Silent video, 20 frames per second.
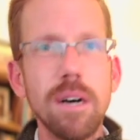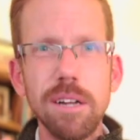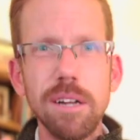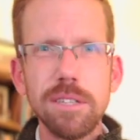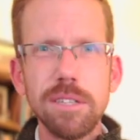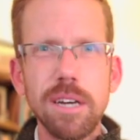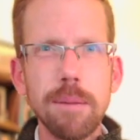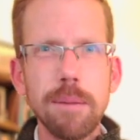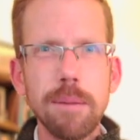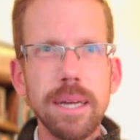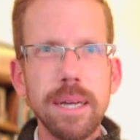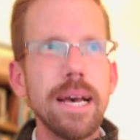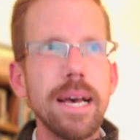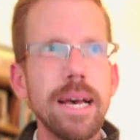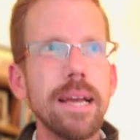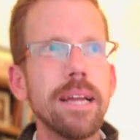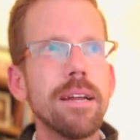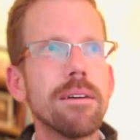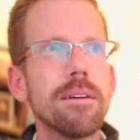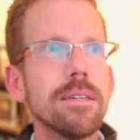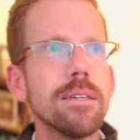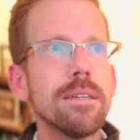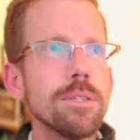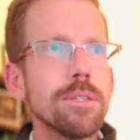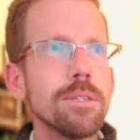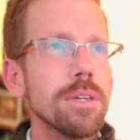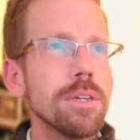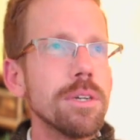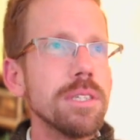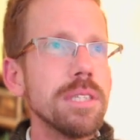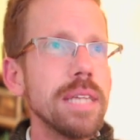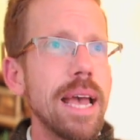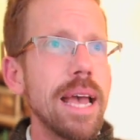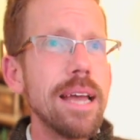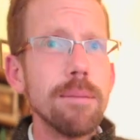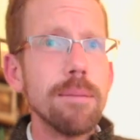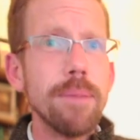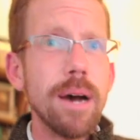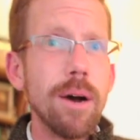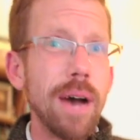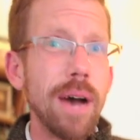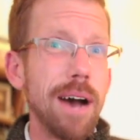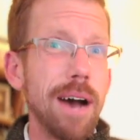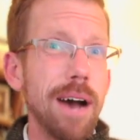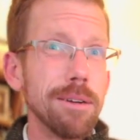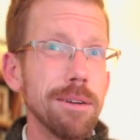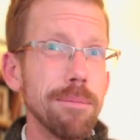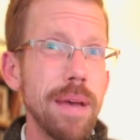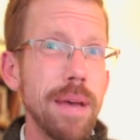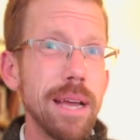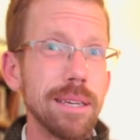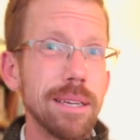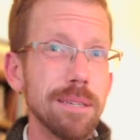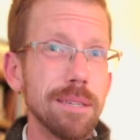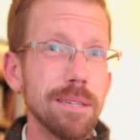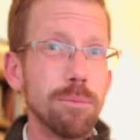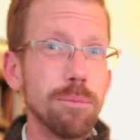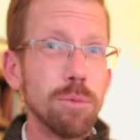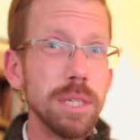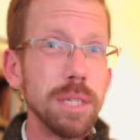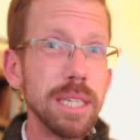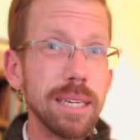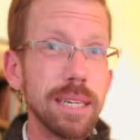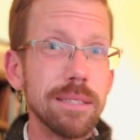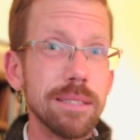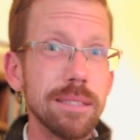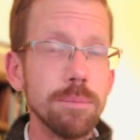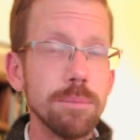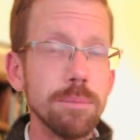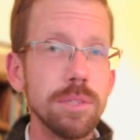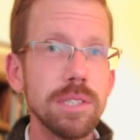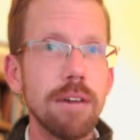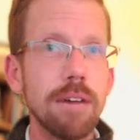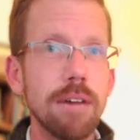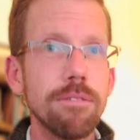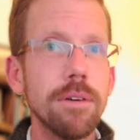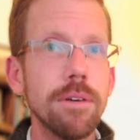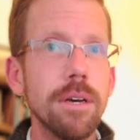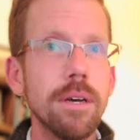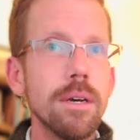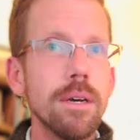I'll talk about that here towards the end about how to make some really custom stuff